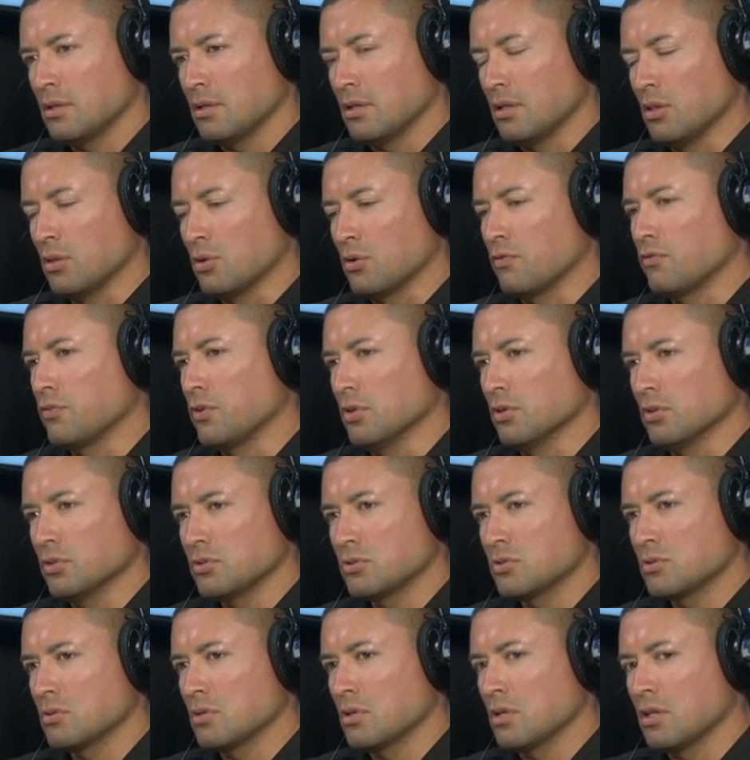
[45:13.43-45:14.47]
in their
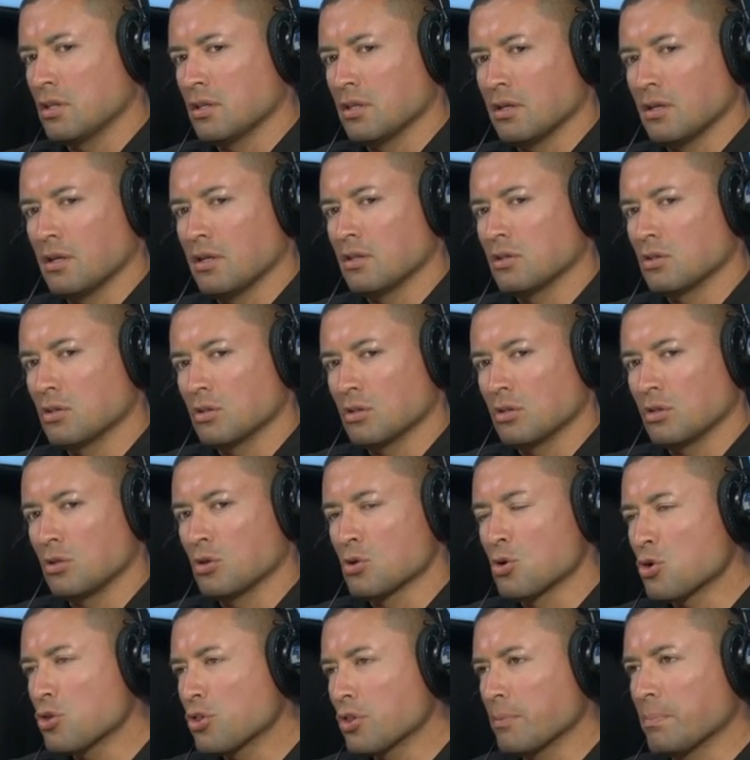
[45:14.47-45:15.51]
fields, and and
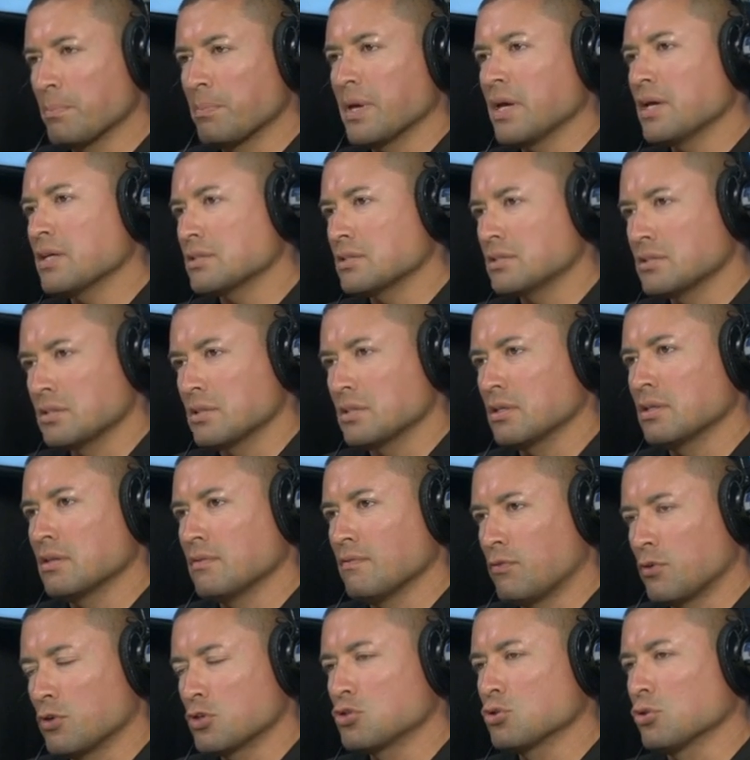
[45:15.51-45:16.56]
you're the best in
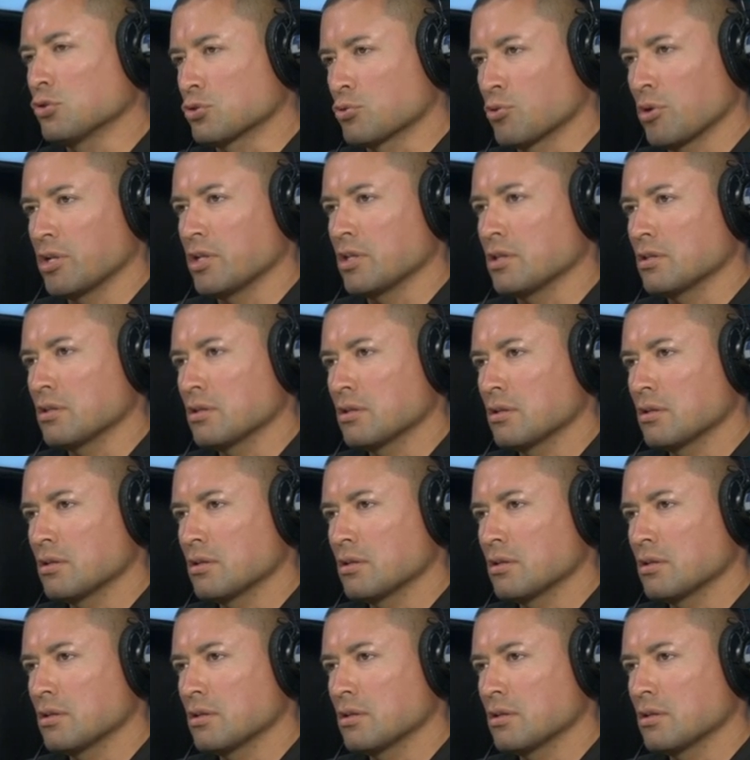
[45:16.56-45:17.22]
virtual training